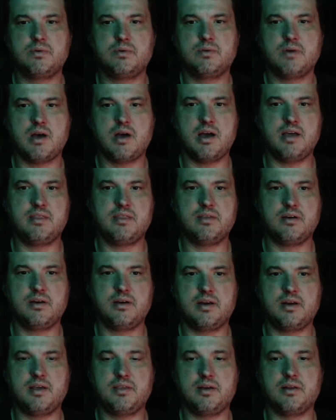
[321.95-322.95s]
I thought
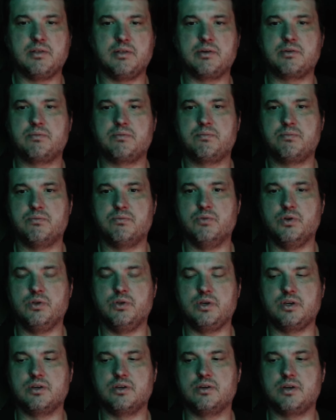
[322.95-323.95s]
it looked
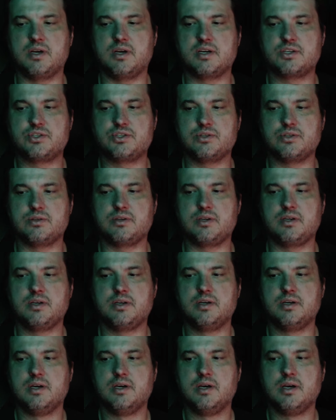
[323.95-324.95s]
really good actually.
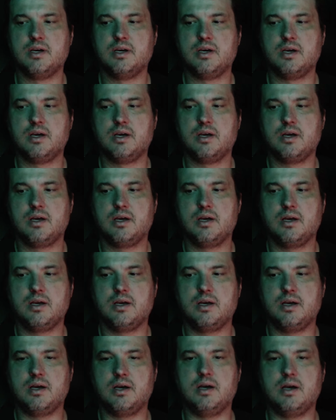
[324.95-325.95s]

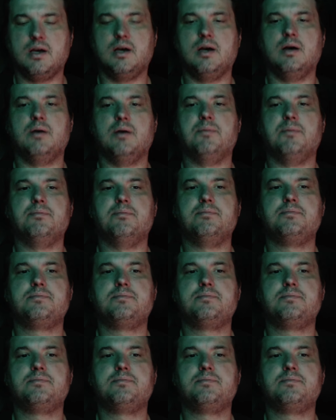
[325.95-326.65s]
Um,